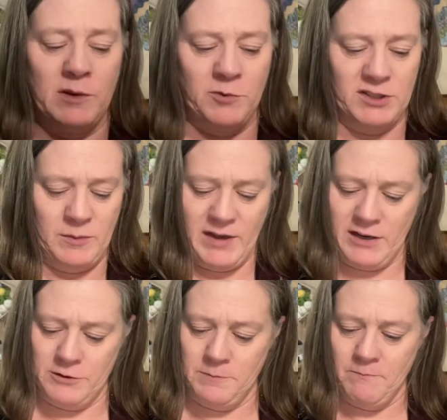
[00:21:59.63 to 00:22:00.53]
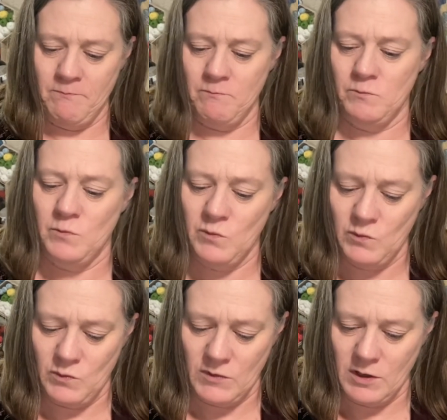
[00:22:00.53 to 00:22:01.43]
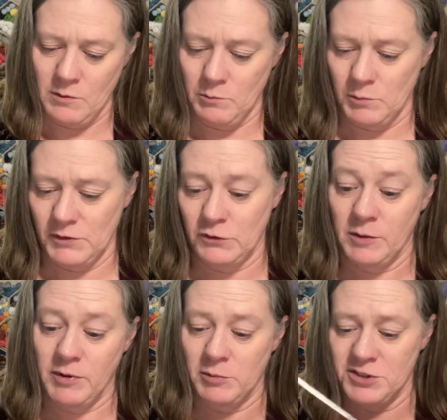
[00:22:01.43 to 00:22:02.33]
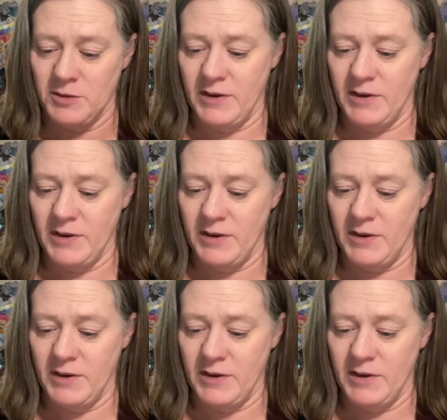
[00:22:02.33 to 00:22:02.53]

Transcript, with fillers: I print the pattern, before I publish the